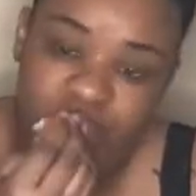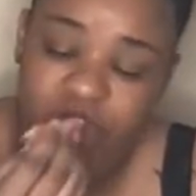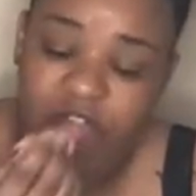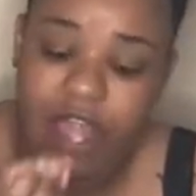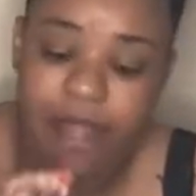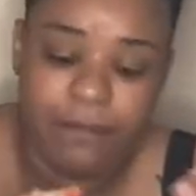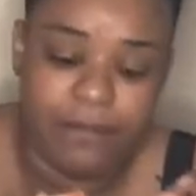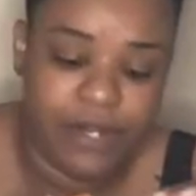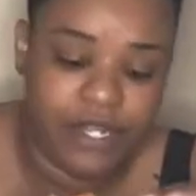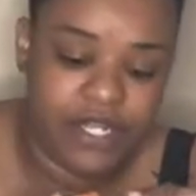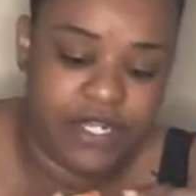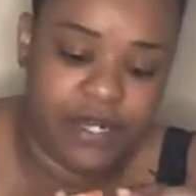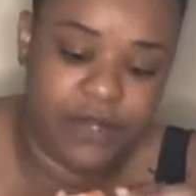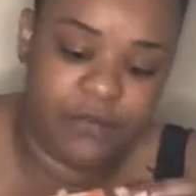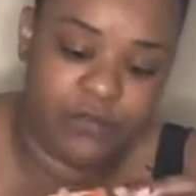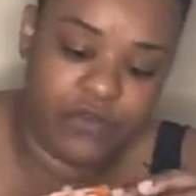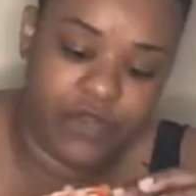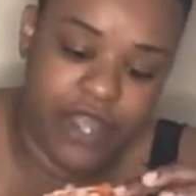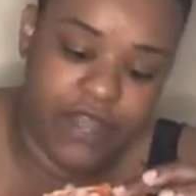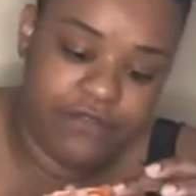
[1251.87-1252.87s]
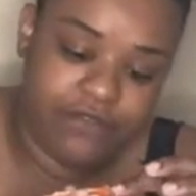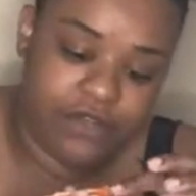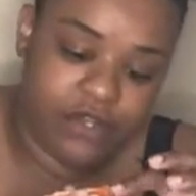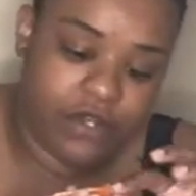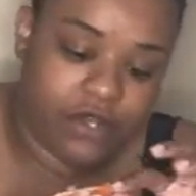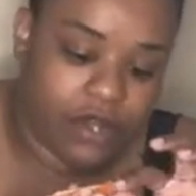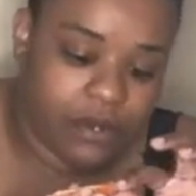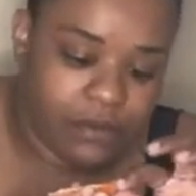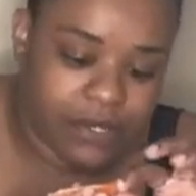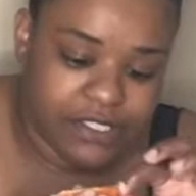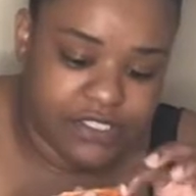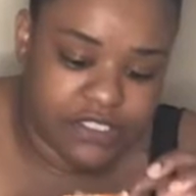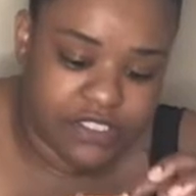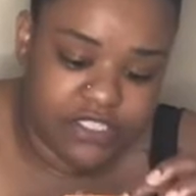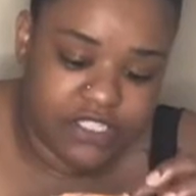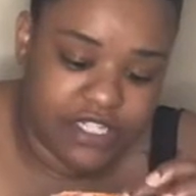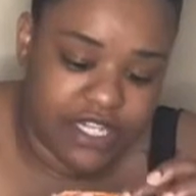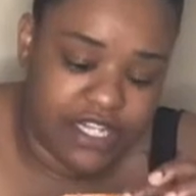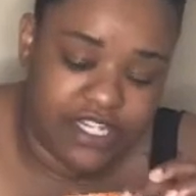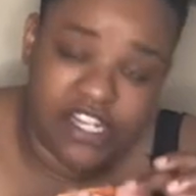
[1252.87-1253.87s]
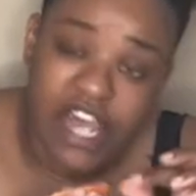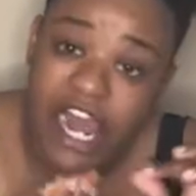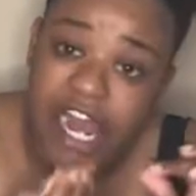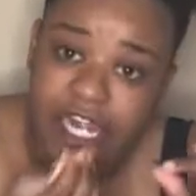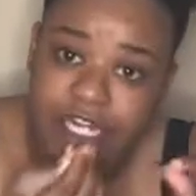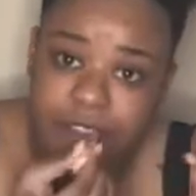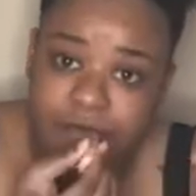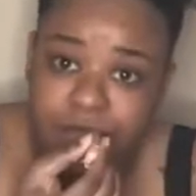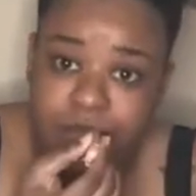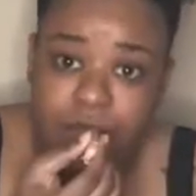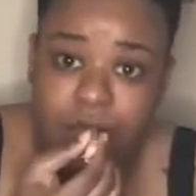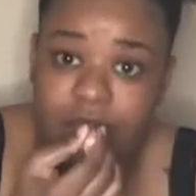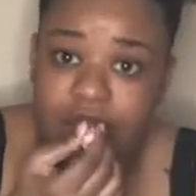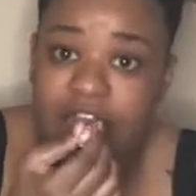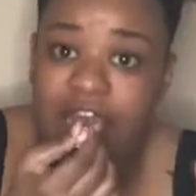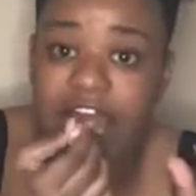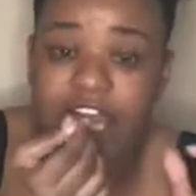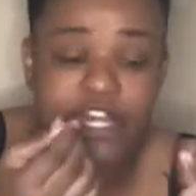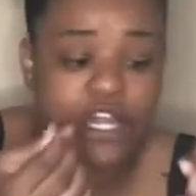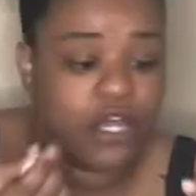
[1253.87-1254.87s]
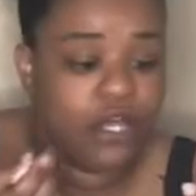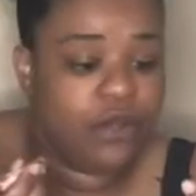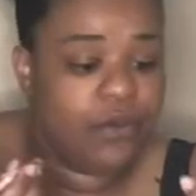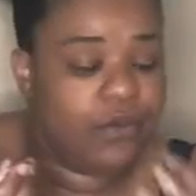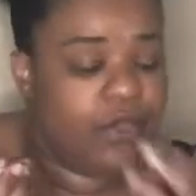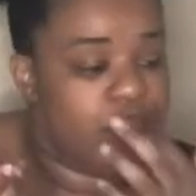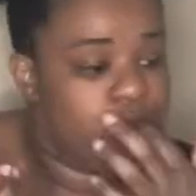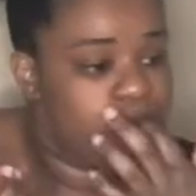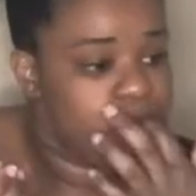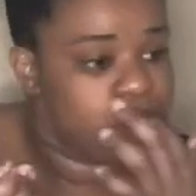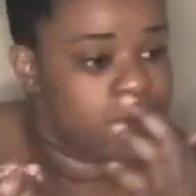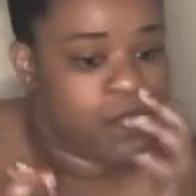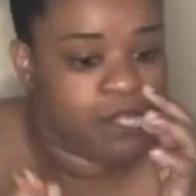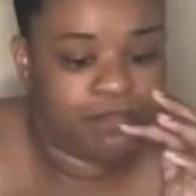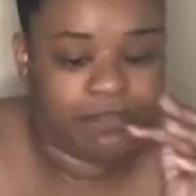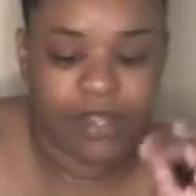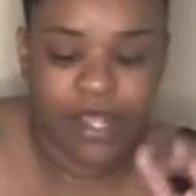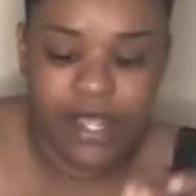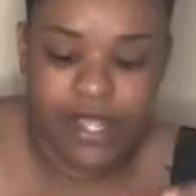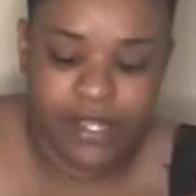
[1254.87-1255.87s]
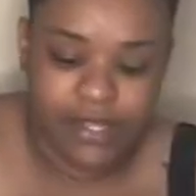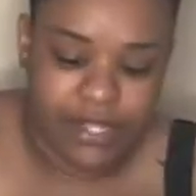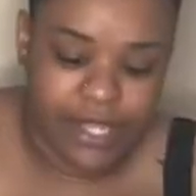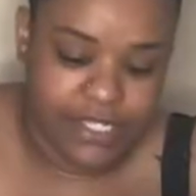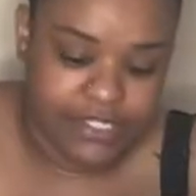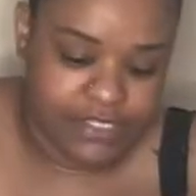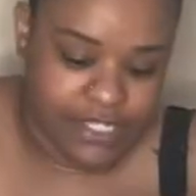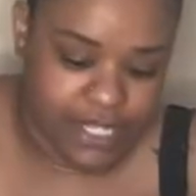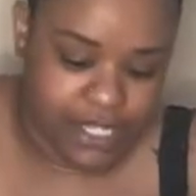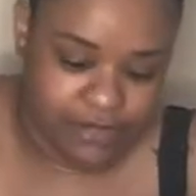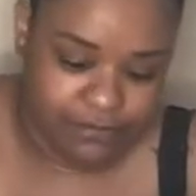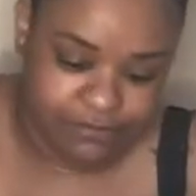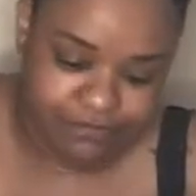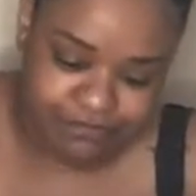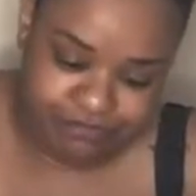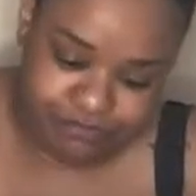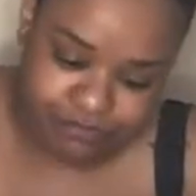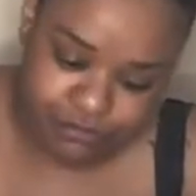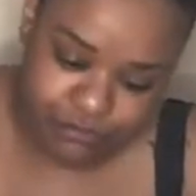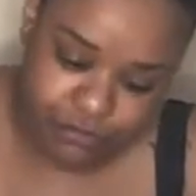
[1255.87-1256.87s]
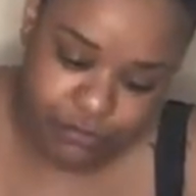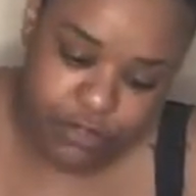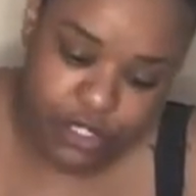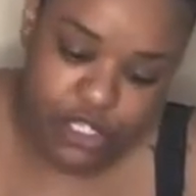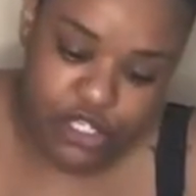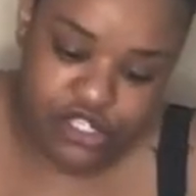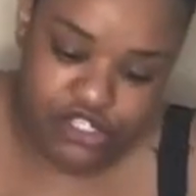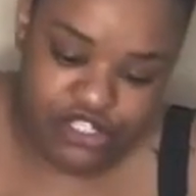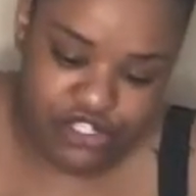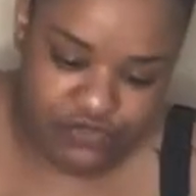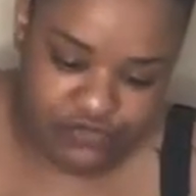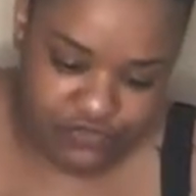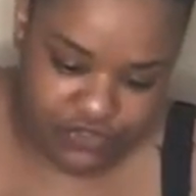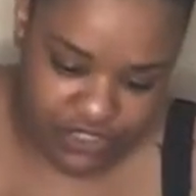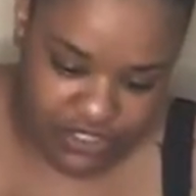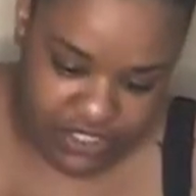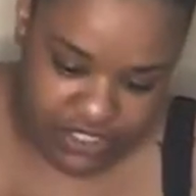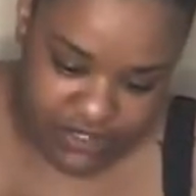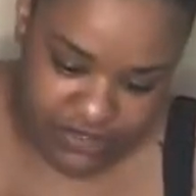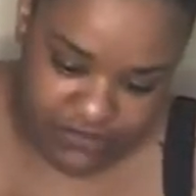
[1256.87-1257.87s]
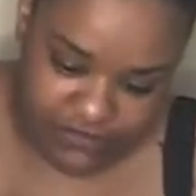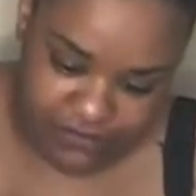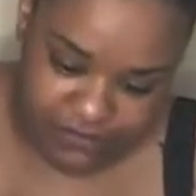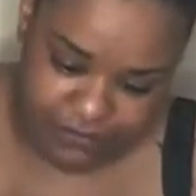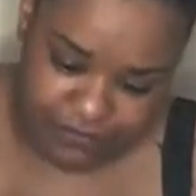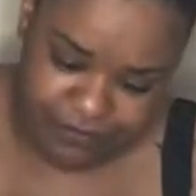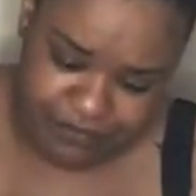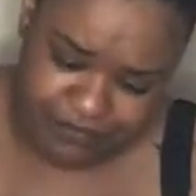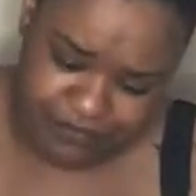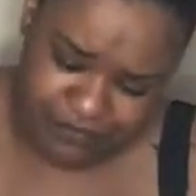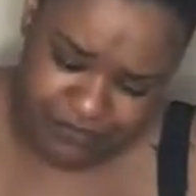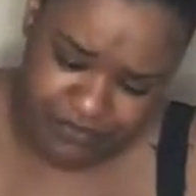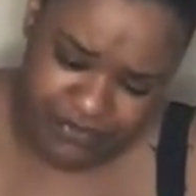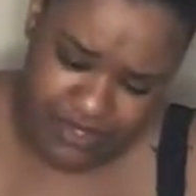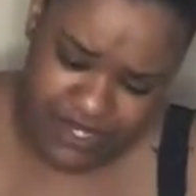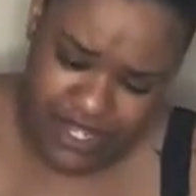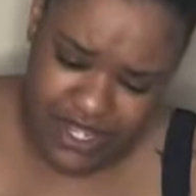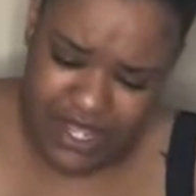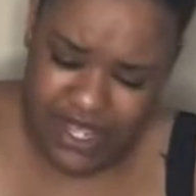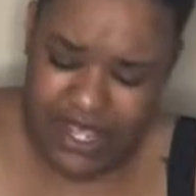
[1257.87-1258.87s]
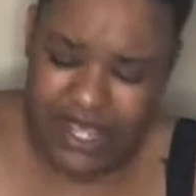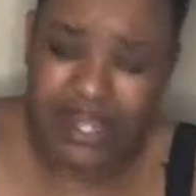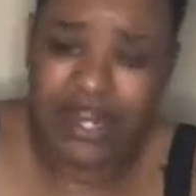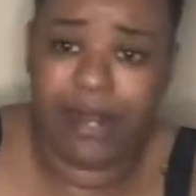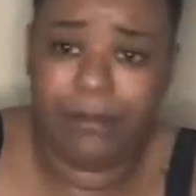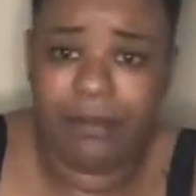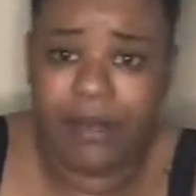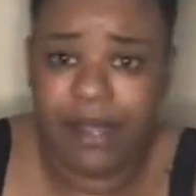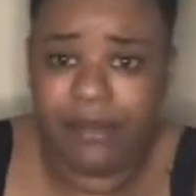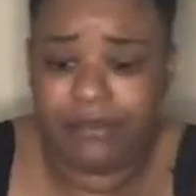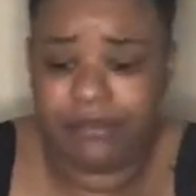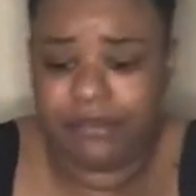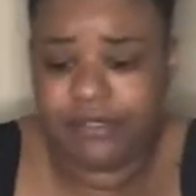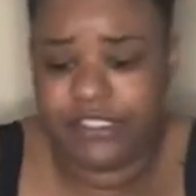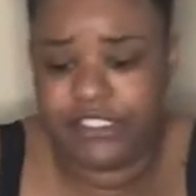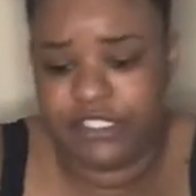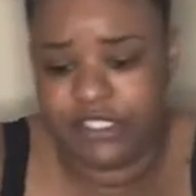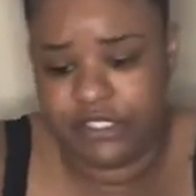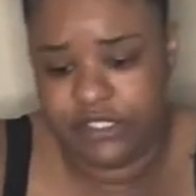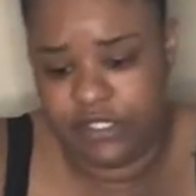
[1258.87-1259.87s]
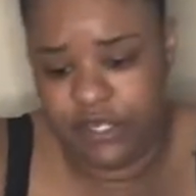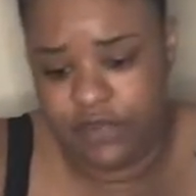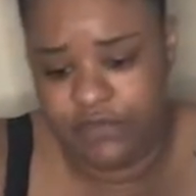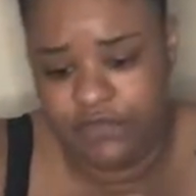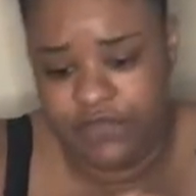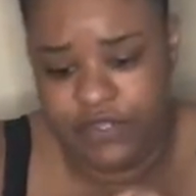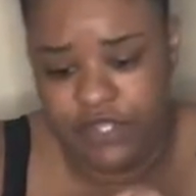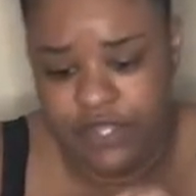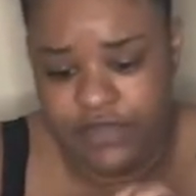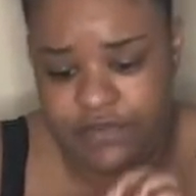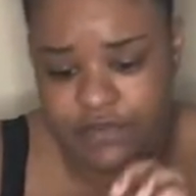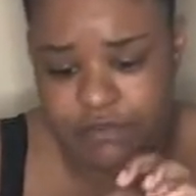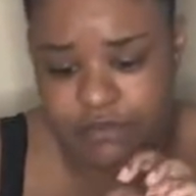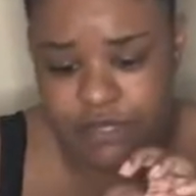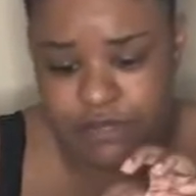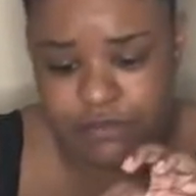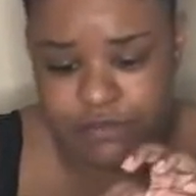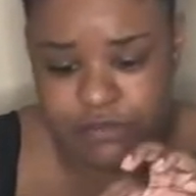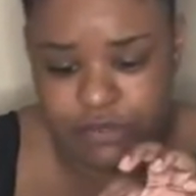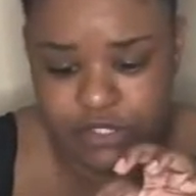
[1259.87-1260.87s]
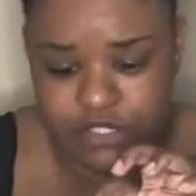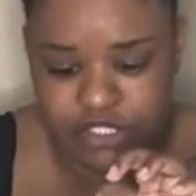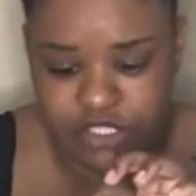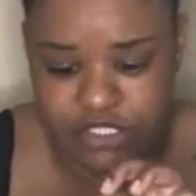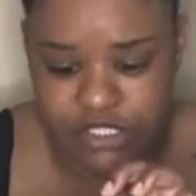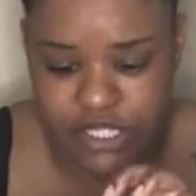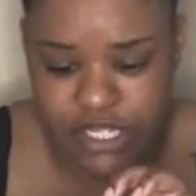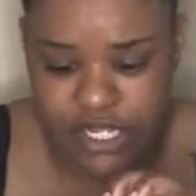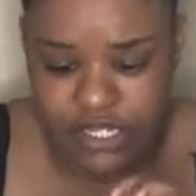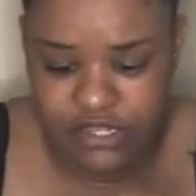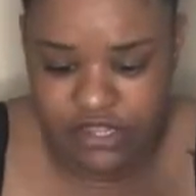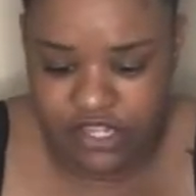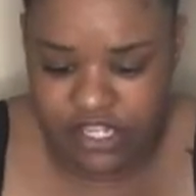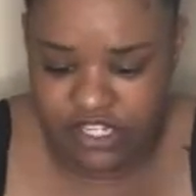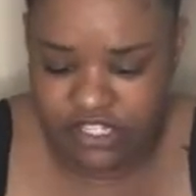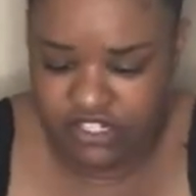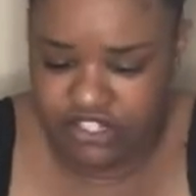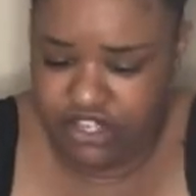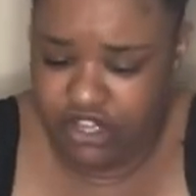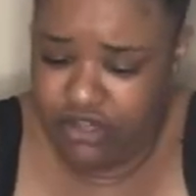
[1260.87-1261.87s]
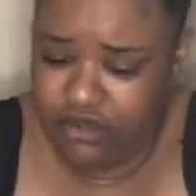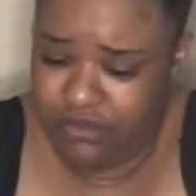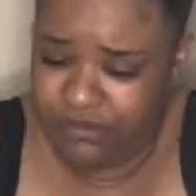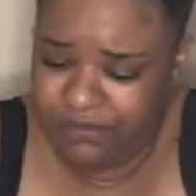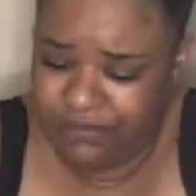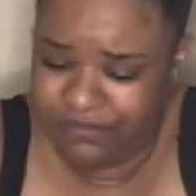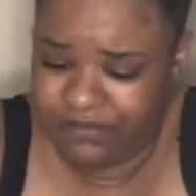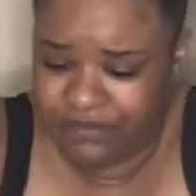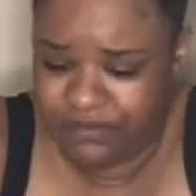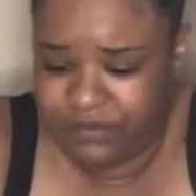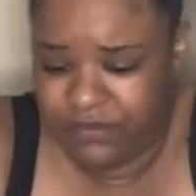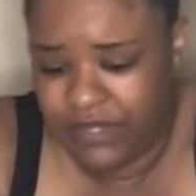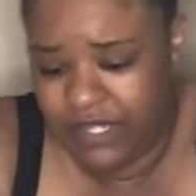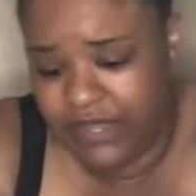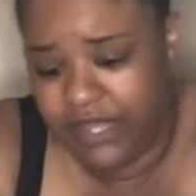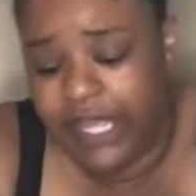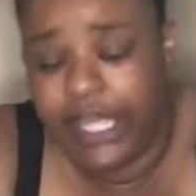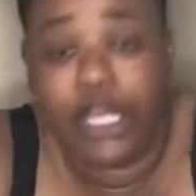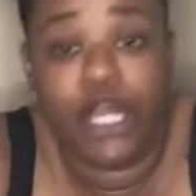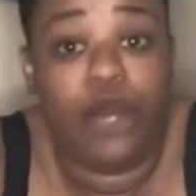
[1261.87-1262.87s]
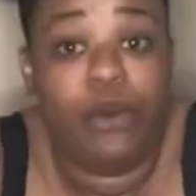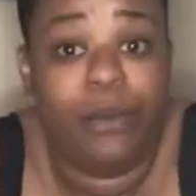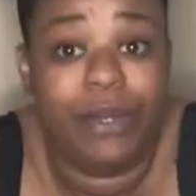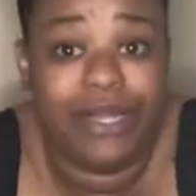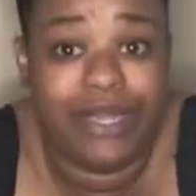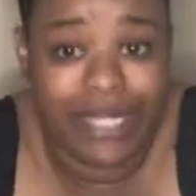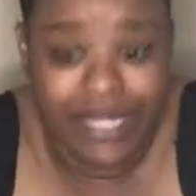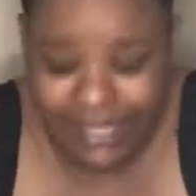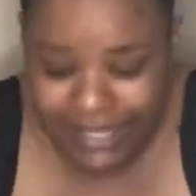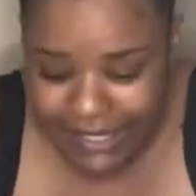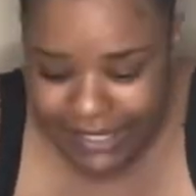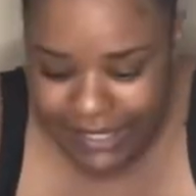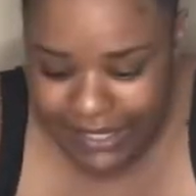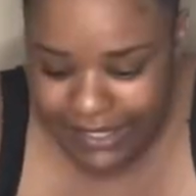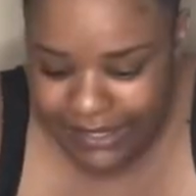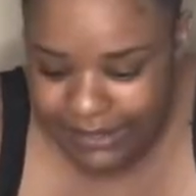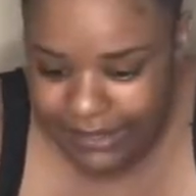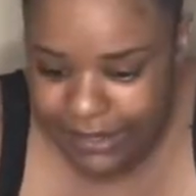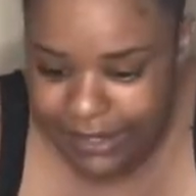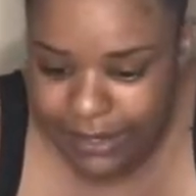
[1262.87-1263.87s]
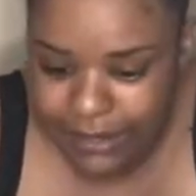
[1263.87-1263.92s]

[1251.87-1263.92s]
I'll bring it up forever and always until I die. I'll know. They say you should forgive. And I probably should start forgiving people and just letting things go. Let go and let God.